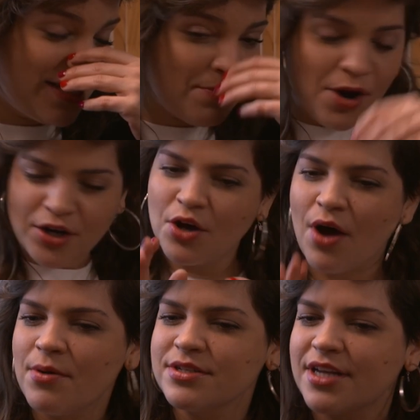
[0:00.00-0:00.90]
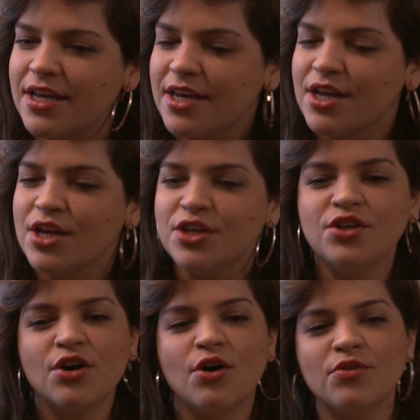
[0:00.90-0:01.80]
set the bar low. I was like, you
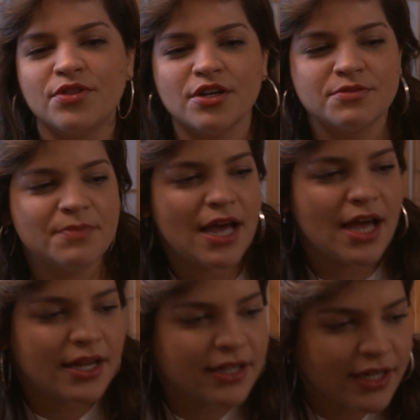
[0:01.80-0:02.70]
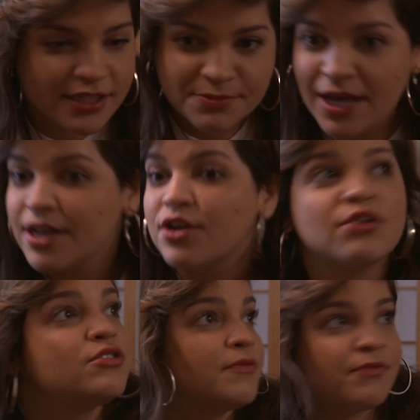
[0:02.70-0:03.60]
know, there's mad like Hispanic
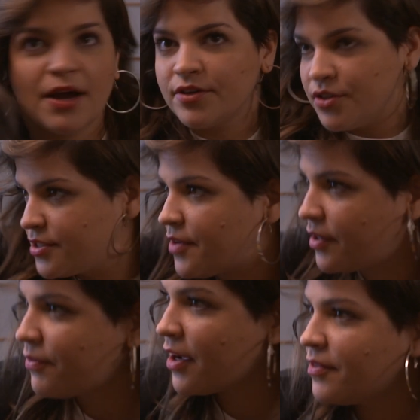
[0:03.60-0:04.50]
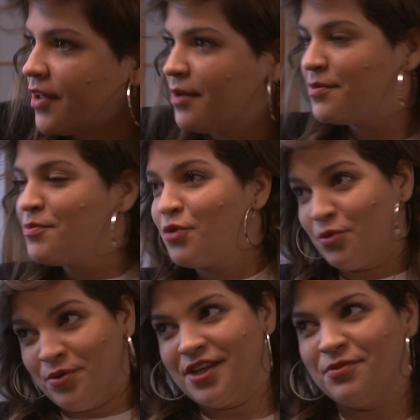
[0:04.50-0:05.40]
girls, 575 of them, Puerto
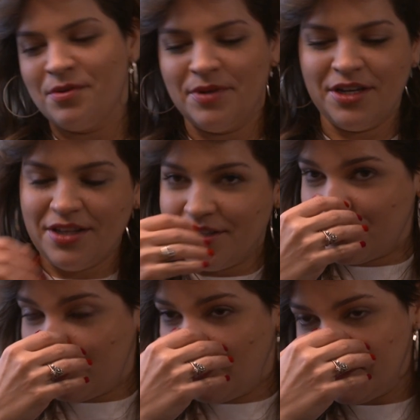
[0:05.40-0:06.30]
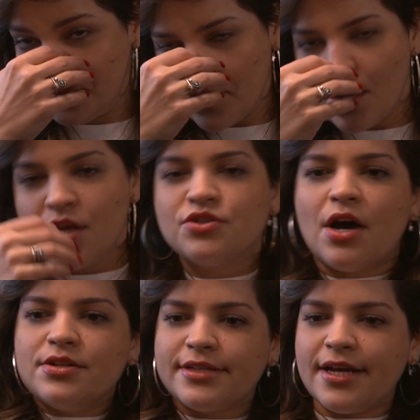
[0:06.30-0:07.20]
Rican women in the school. Shit. So
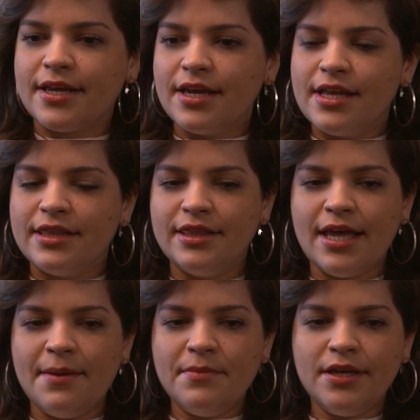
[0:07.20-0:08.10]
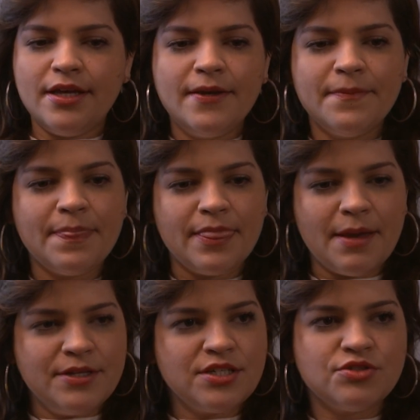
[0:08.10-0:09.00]
I was like, let me
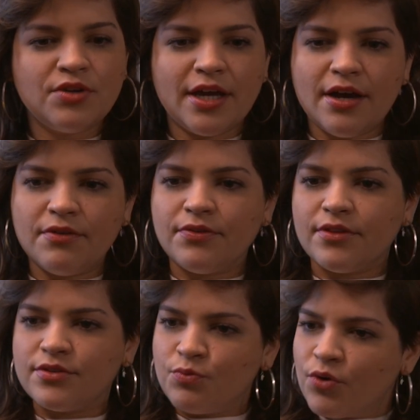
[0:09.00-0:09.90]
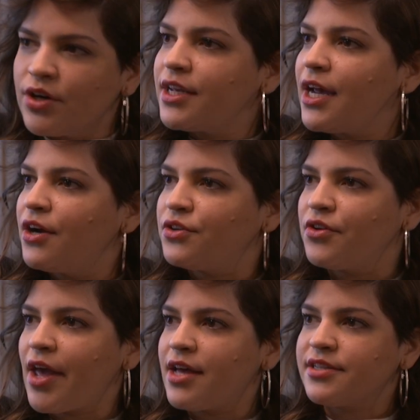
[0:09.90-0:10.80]
just try out for this one character
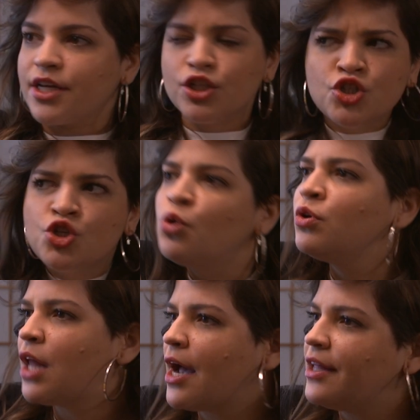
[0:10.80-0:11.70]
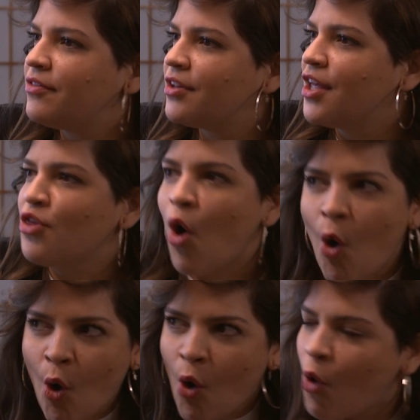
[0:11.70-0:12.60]
that has like 2 lines in the
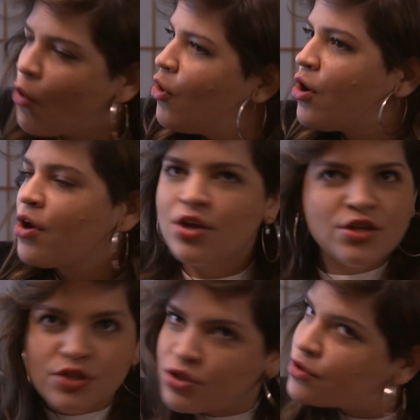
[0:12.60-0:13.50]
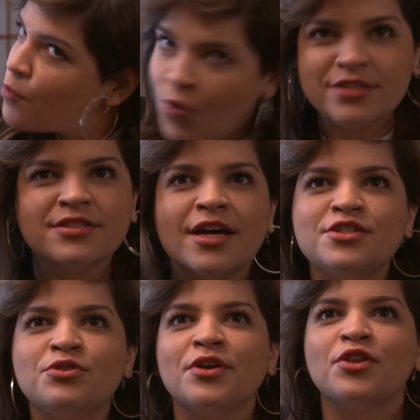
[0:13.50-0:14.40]
whole West Side
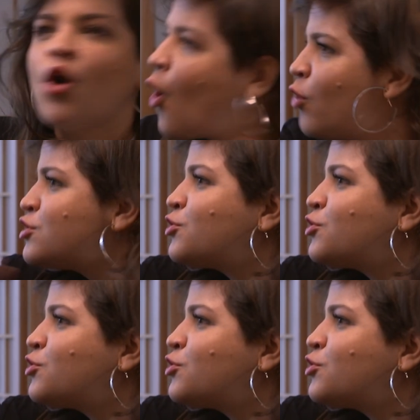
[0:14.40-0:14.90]
Story, the whole